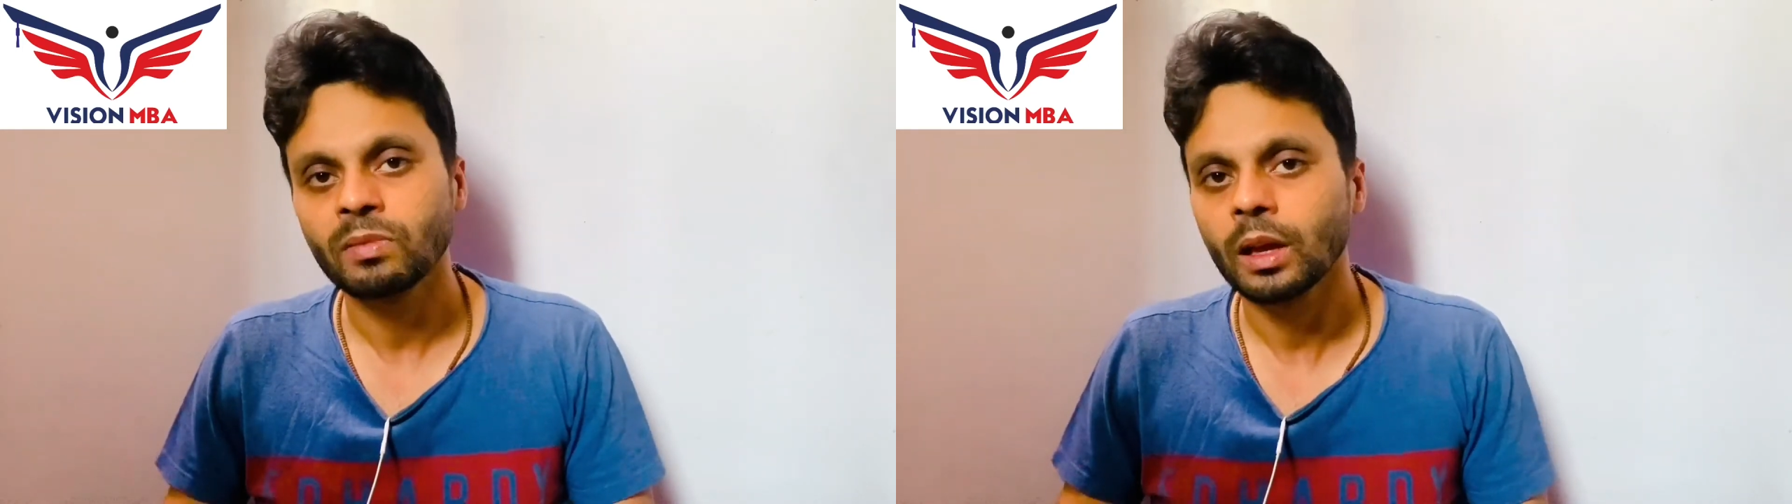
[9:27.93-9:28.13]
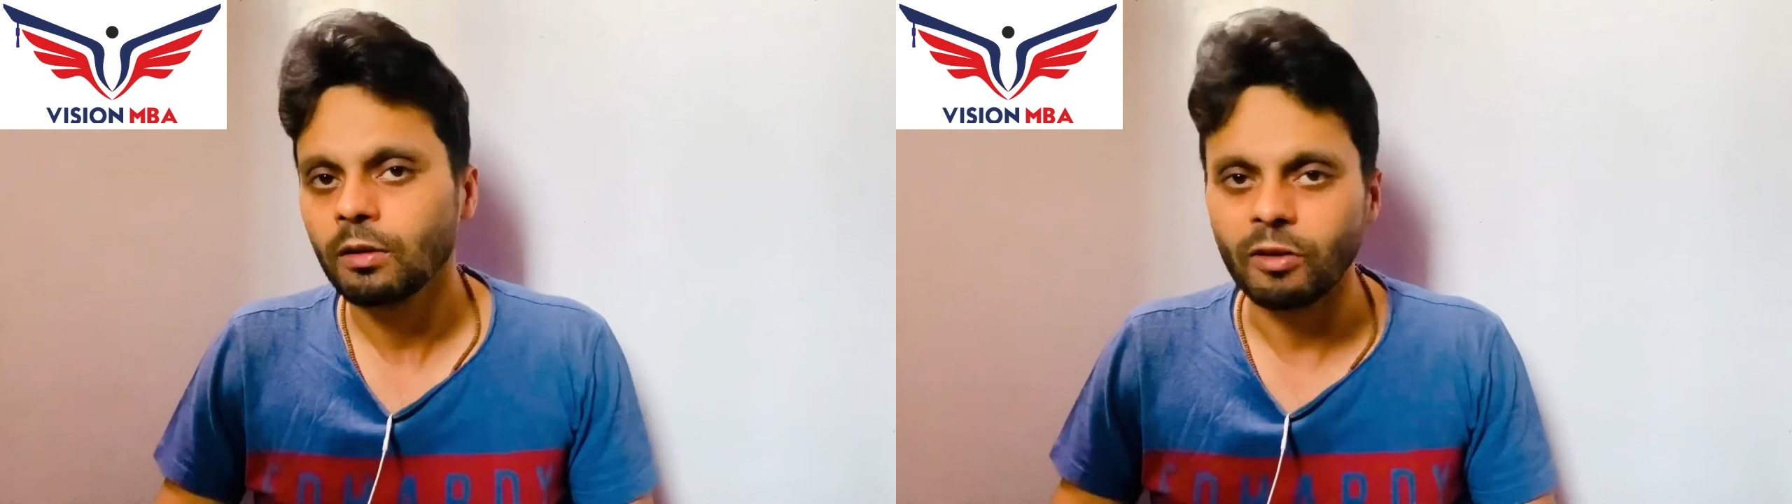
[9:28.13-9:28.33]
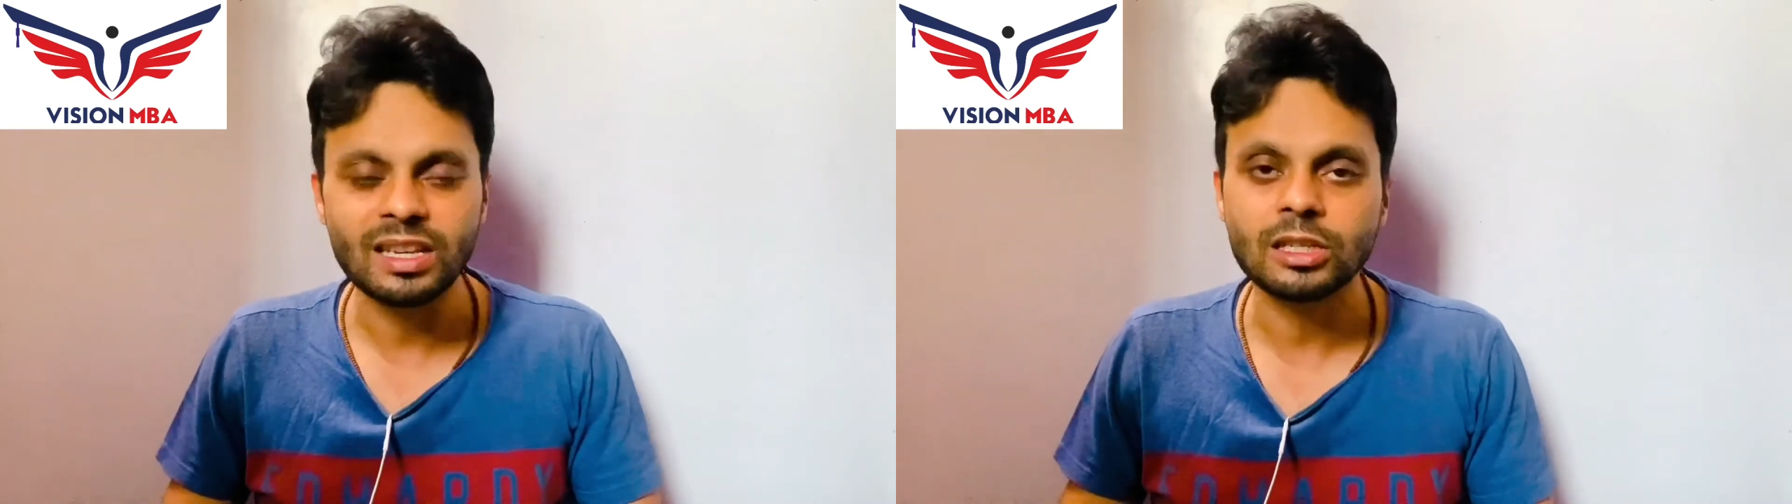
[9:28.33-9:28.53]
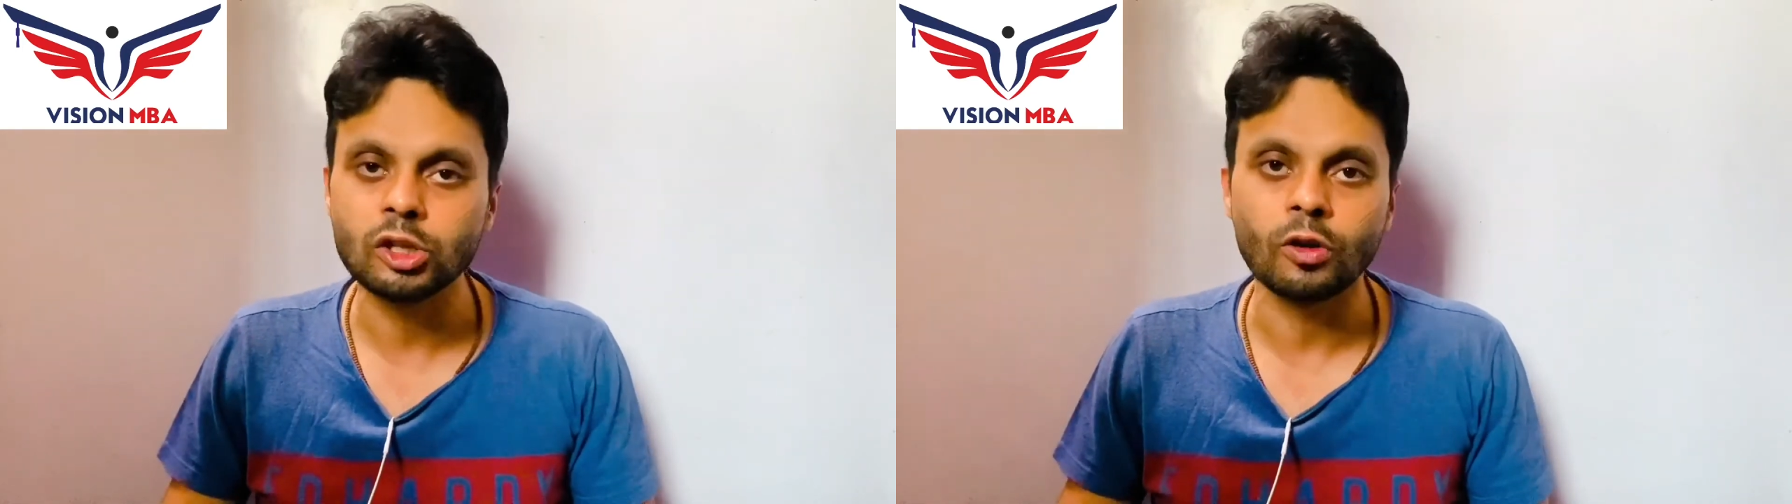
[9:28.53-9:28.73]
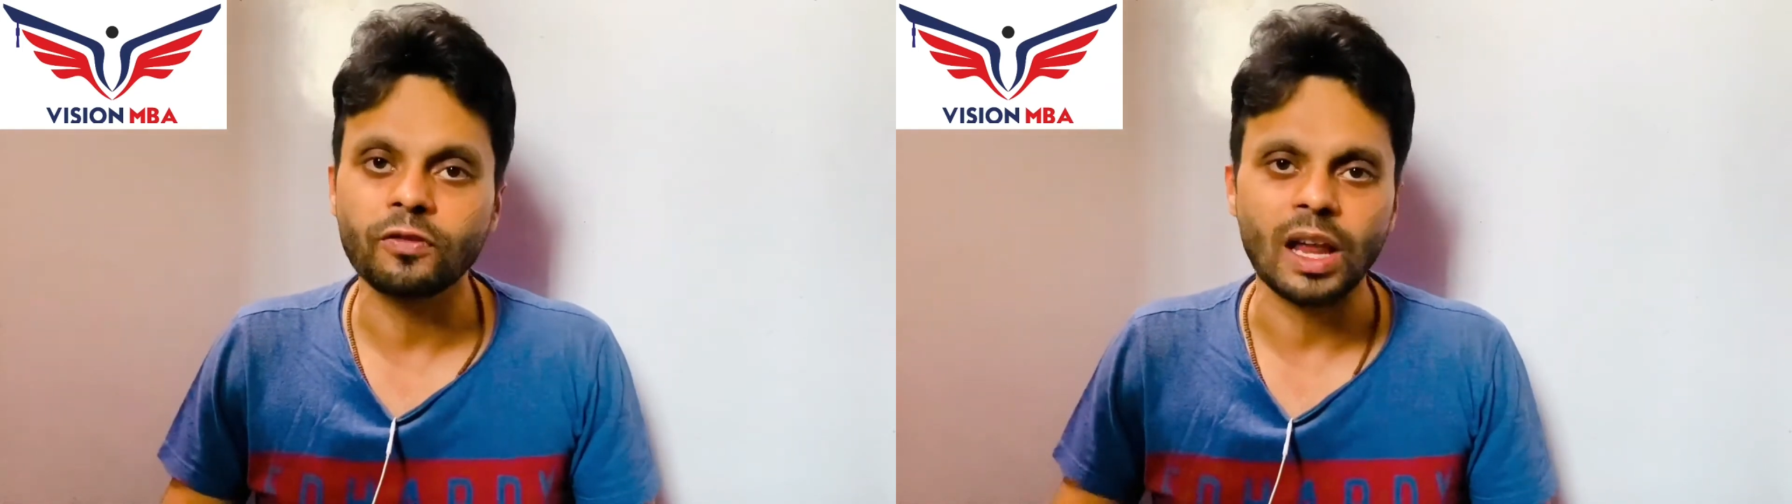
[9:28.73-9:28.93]
wastage
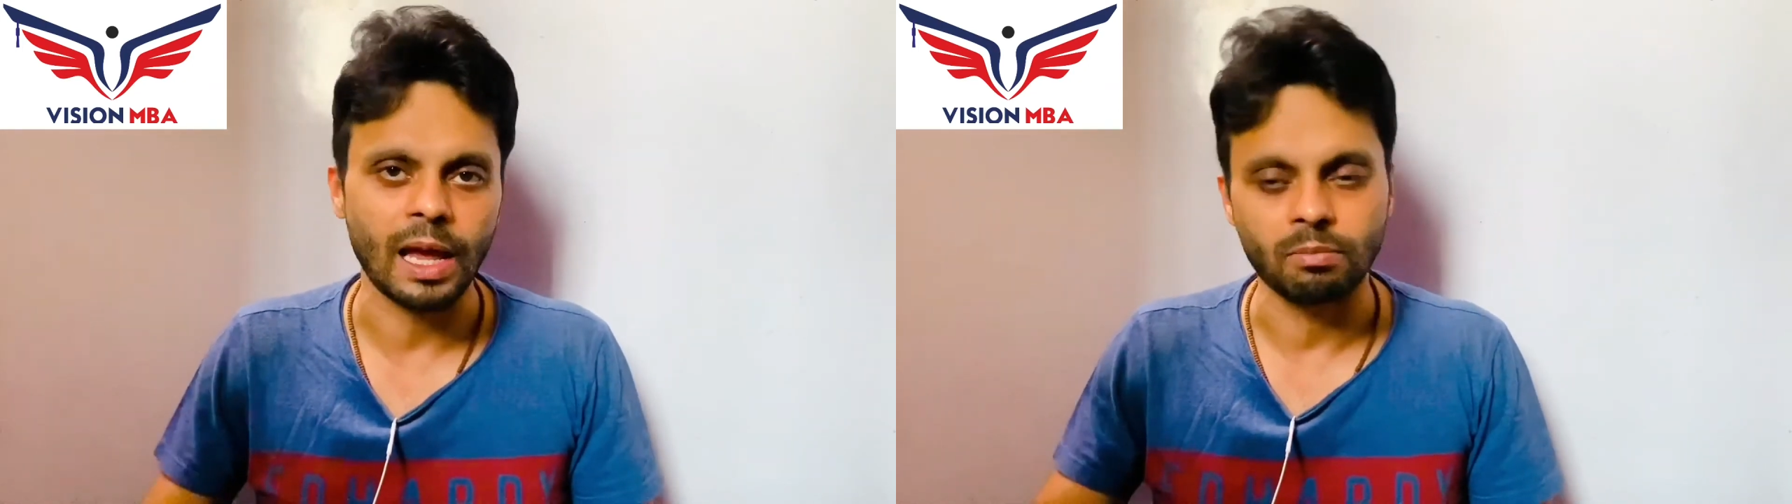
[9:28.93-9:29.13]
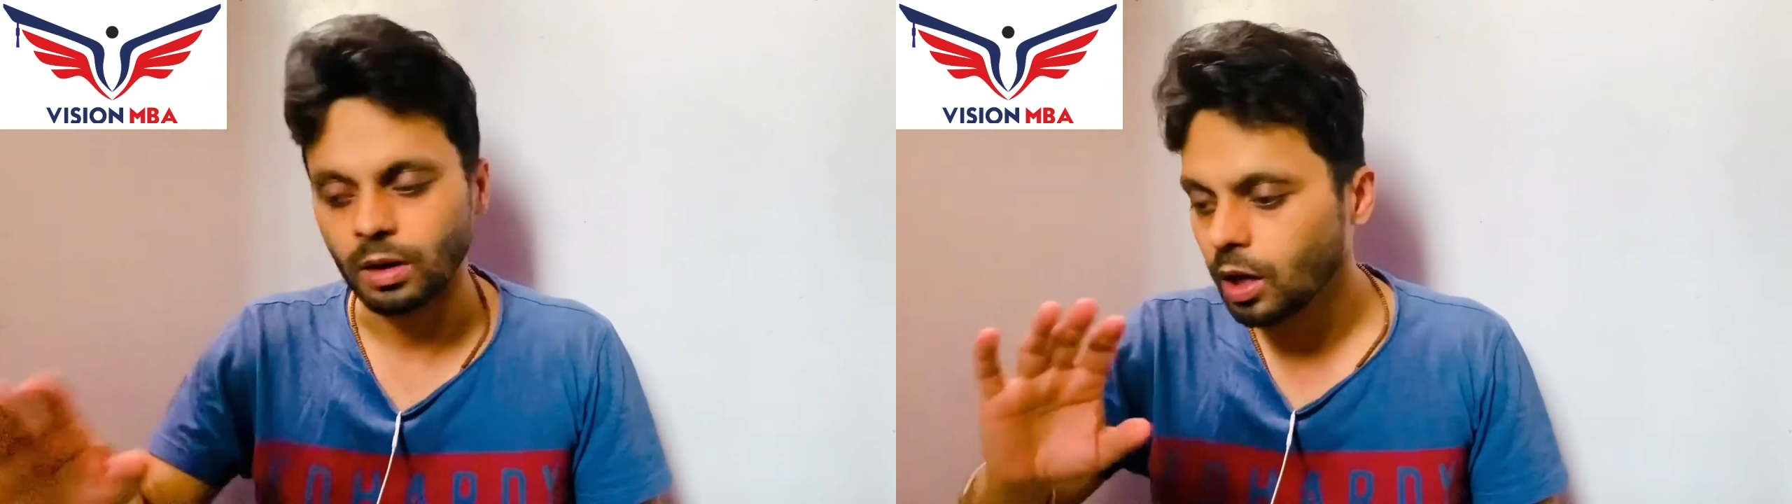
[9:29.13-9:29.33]
of time,